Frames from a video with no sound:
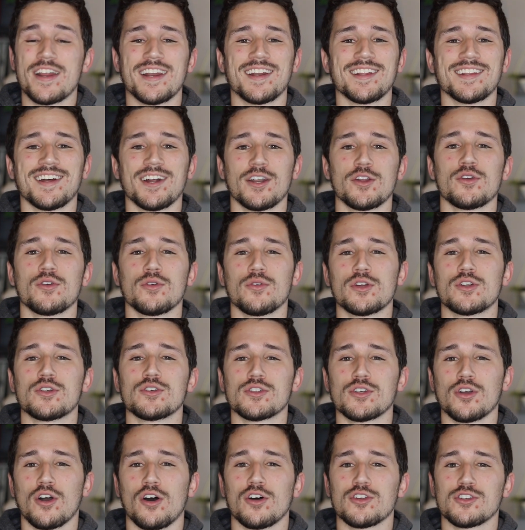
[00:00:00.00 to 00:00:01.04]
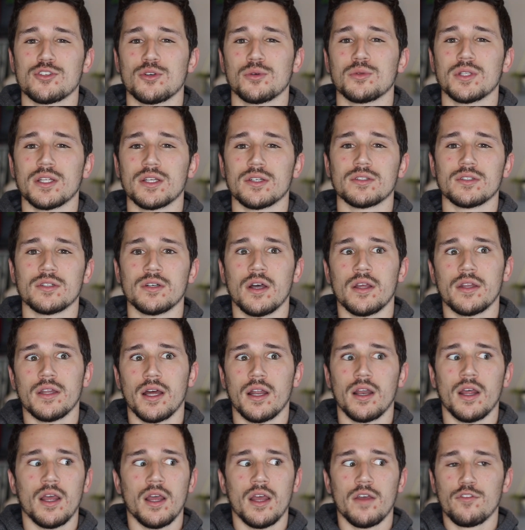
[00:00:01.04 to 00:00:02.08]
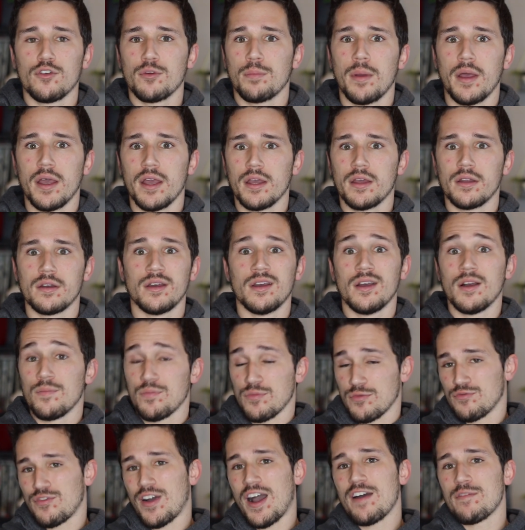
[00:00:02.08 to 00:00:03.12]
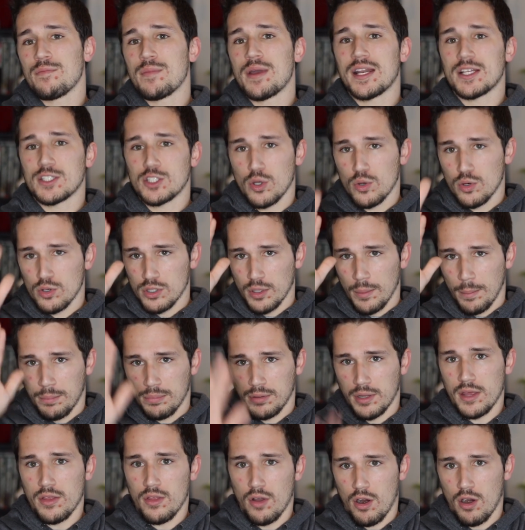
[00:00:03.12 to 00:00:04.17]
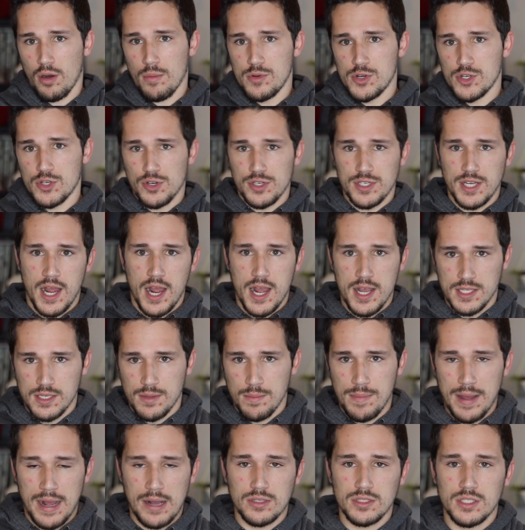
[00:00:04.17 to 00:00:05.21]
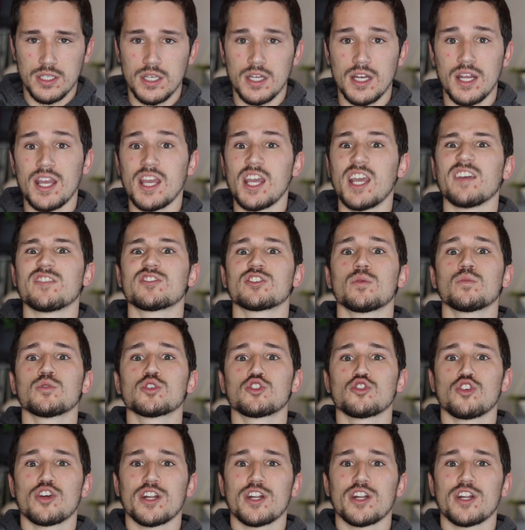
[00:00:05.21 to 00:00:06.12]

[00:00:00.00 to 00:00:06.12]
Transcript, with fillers: and a lot of your creatures cost so little that if you're paying five mana total to play the Harbinger of Tides and bounce it, if someone's